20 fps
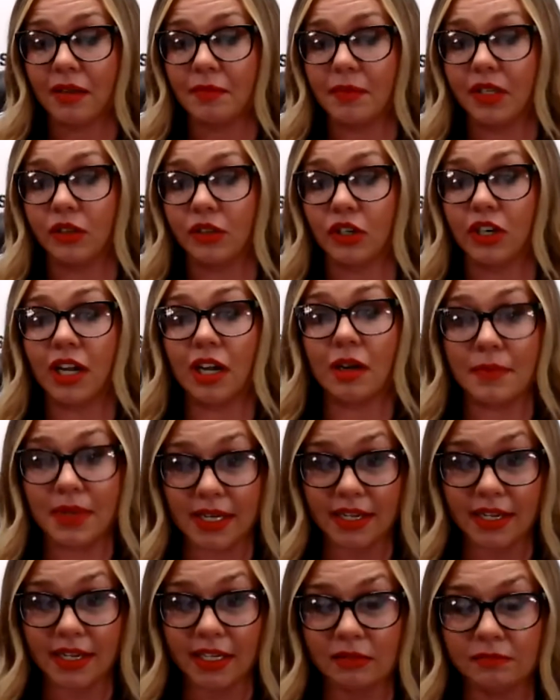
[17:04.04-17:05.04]
it. I mean, they're coming
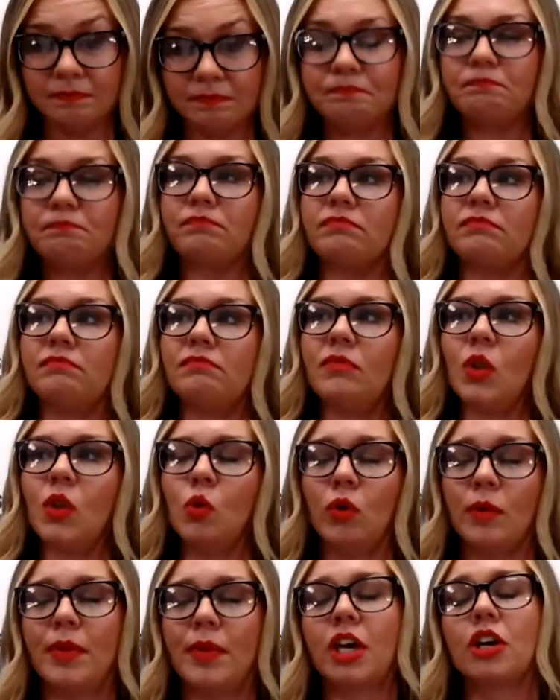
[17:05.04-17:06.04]
in,
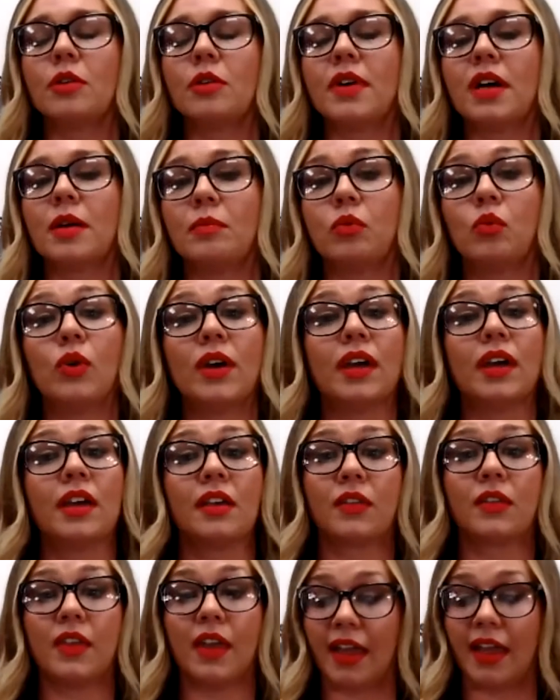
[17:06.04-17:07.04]
we pair them up
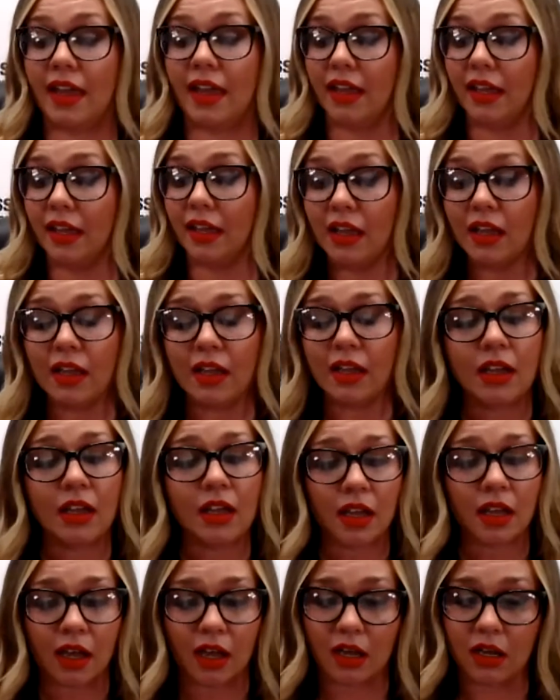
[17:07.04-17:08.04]
with a
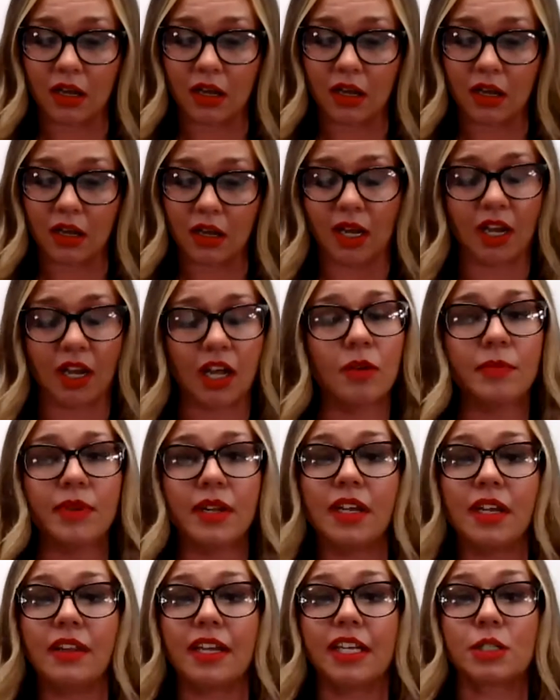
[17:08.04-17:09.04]

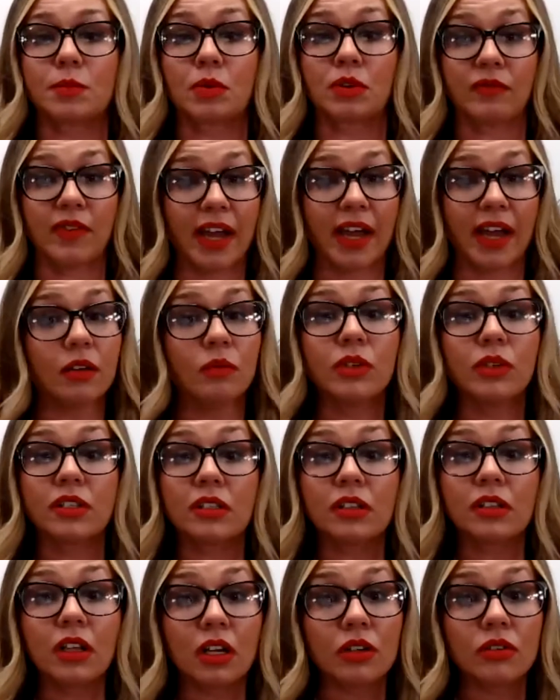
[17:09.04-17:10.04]
company that's providing them
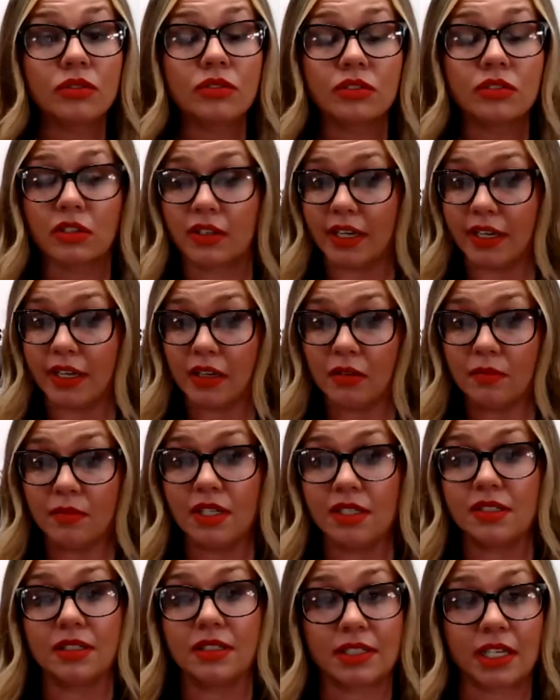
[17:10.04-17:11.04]
with the load so they can
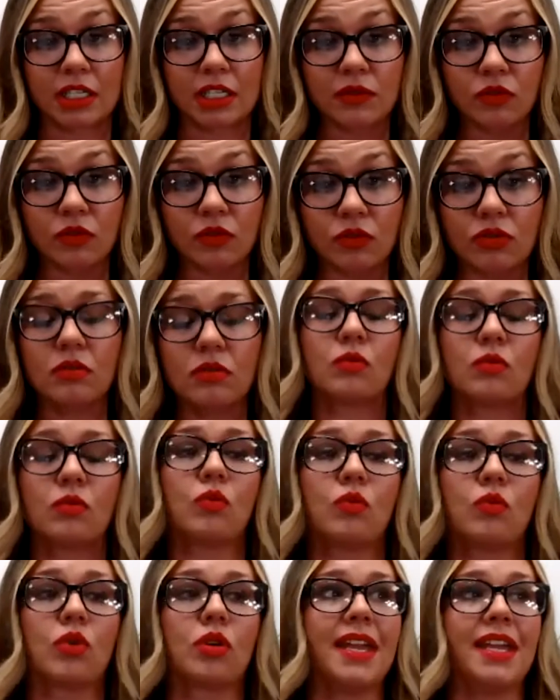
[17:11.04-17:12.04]
be successful.
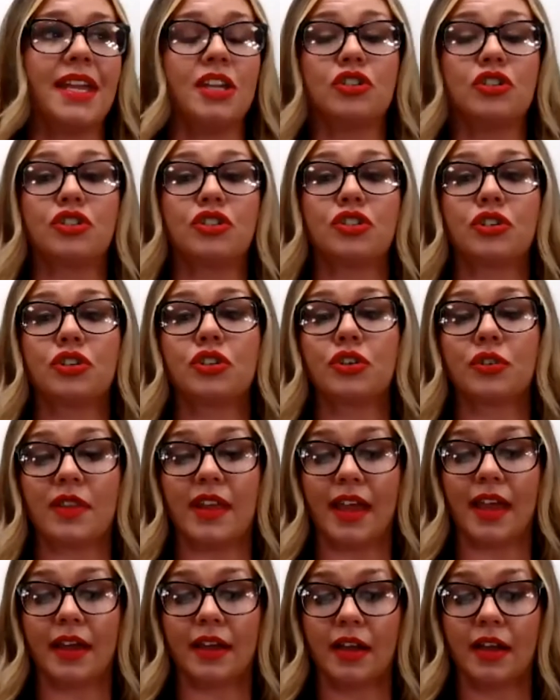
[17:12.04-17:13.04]
We're making sure
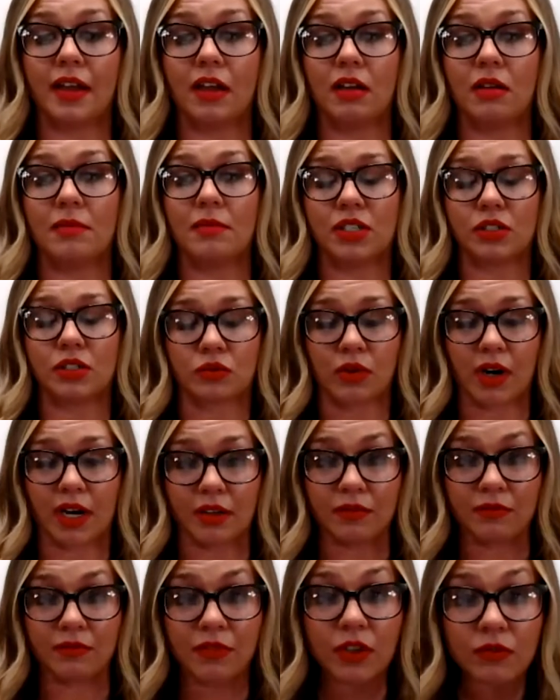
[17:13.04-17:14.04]
that it's the
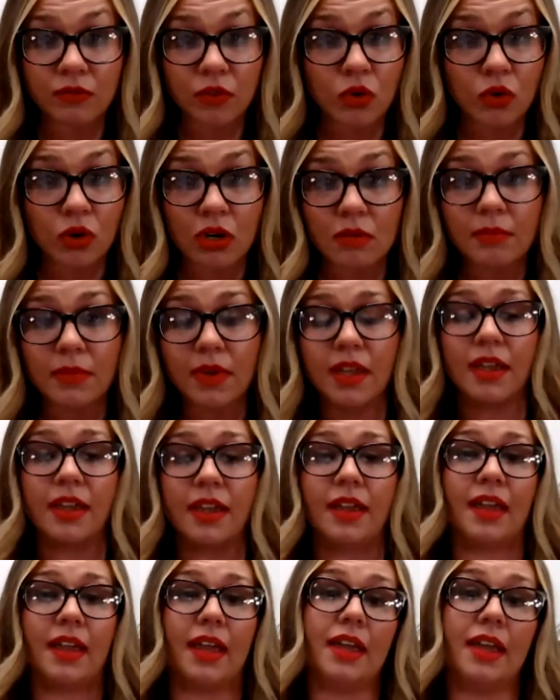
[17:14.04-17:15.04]
right fit for them,
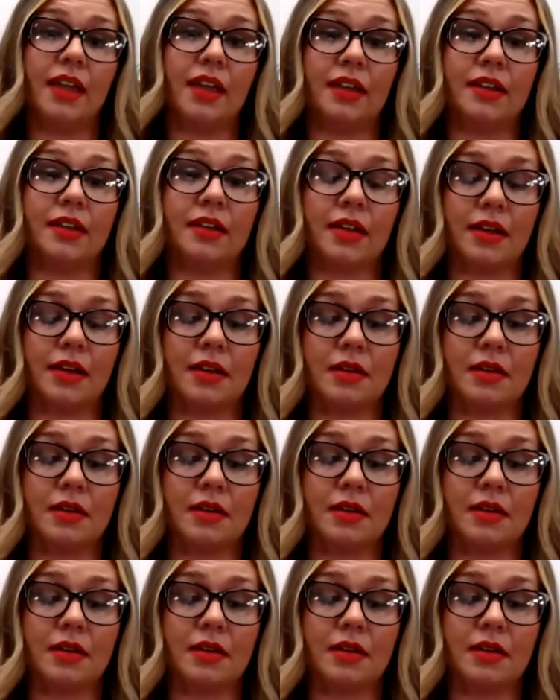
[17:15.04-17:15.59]
and